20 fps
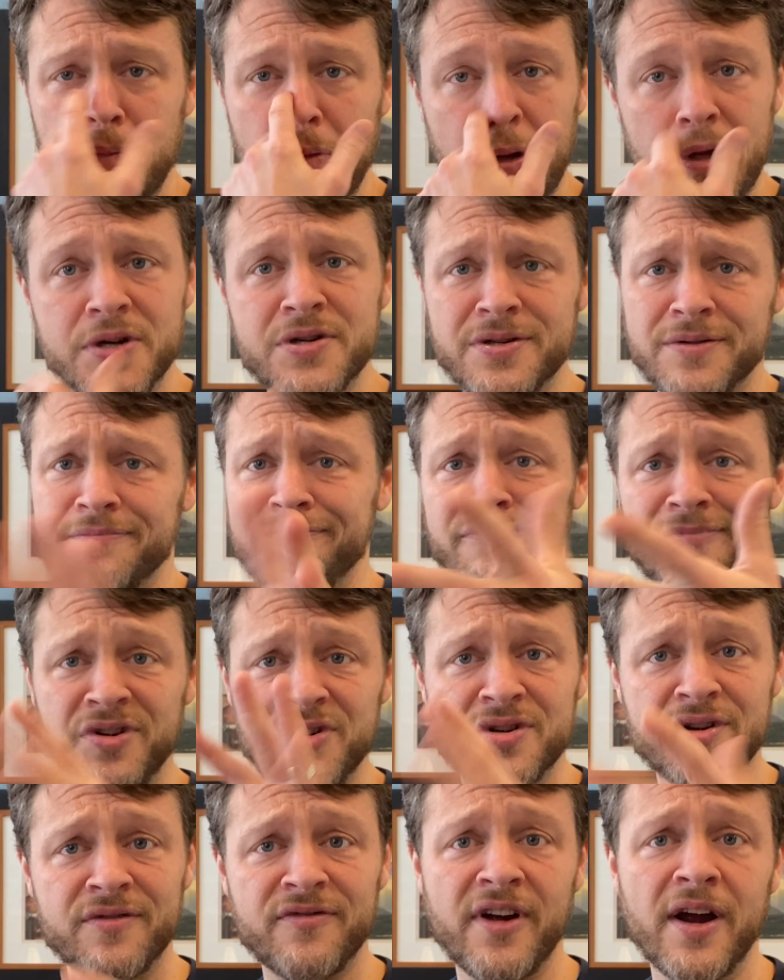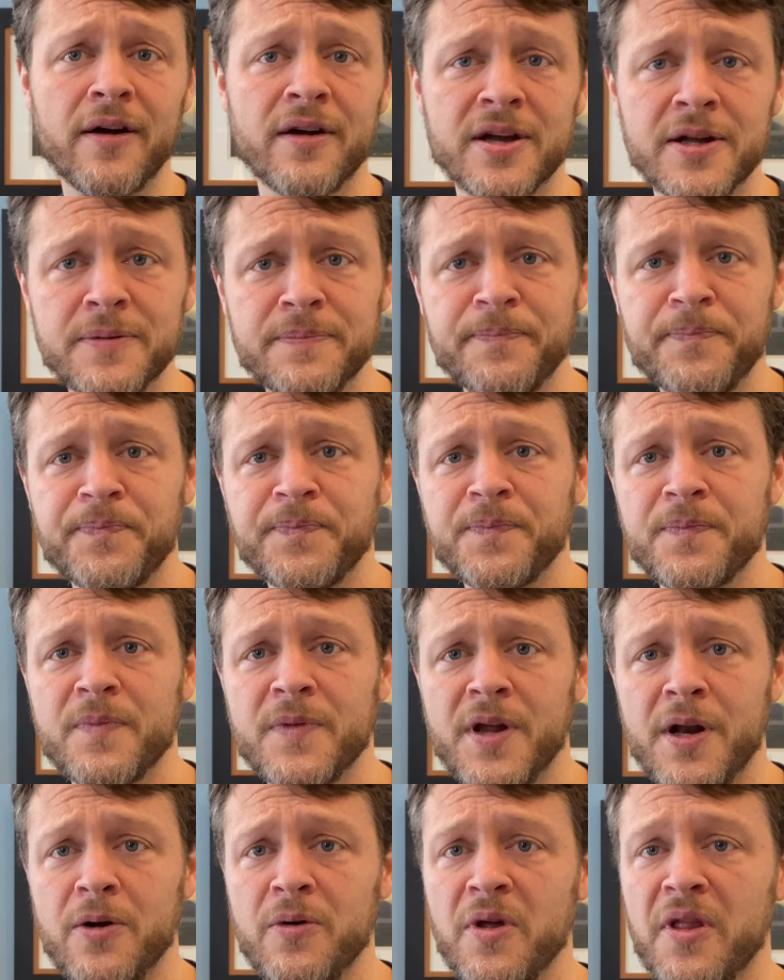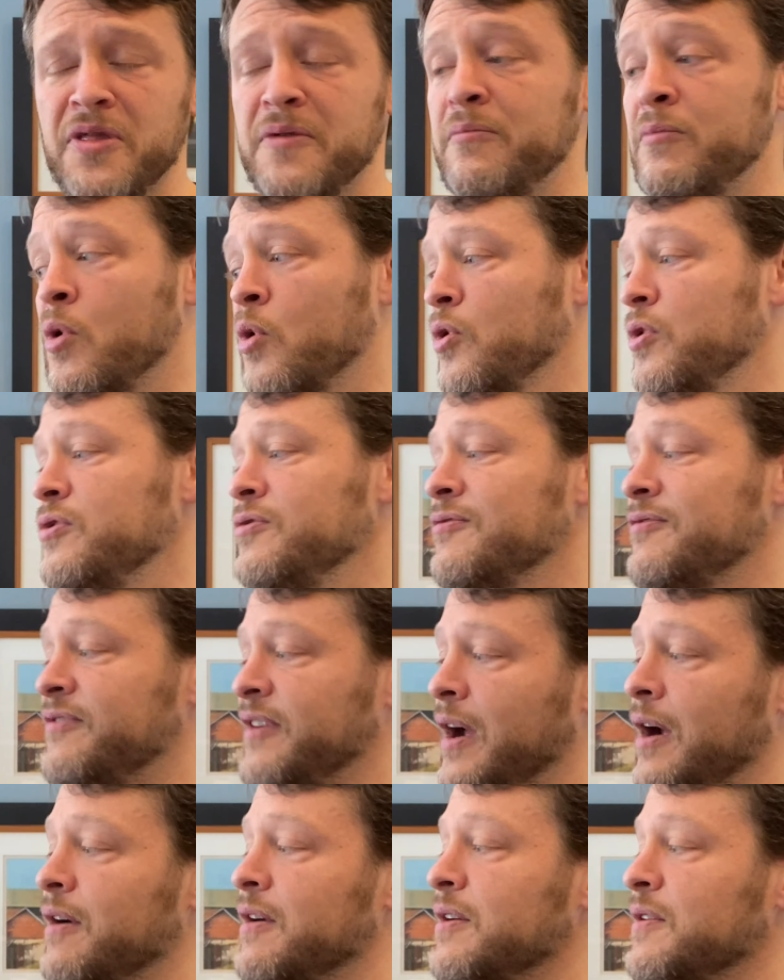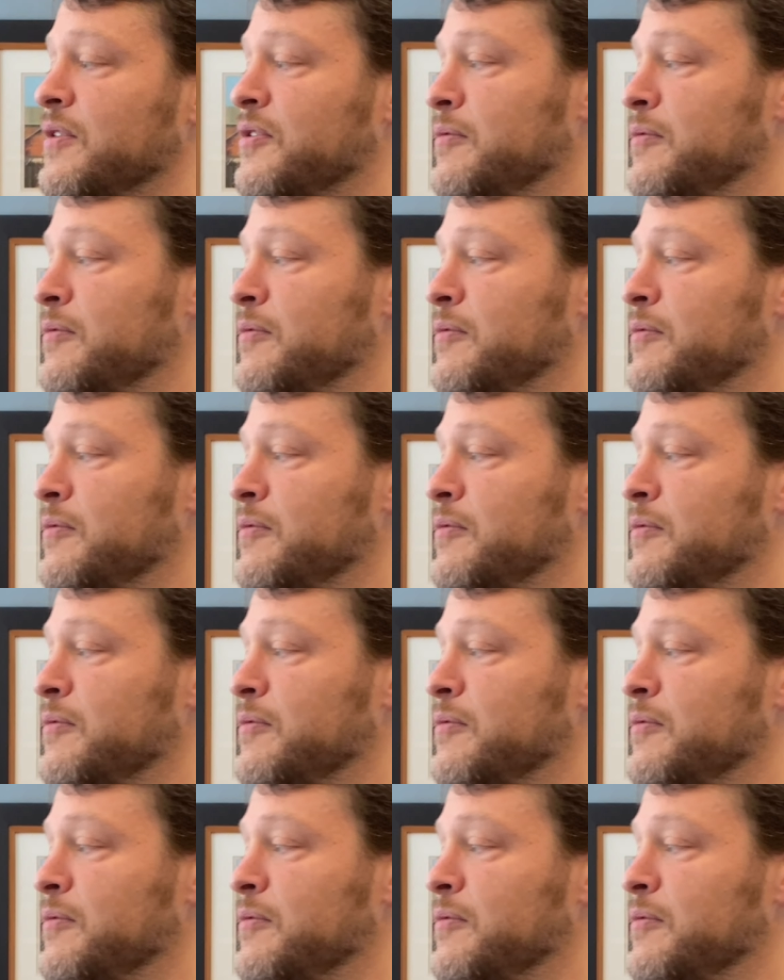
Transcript: You should vary it, and the more you vary it,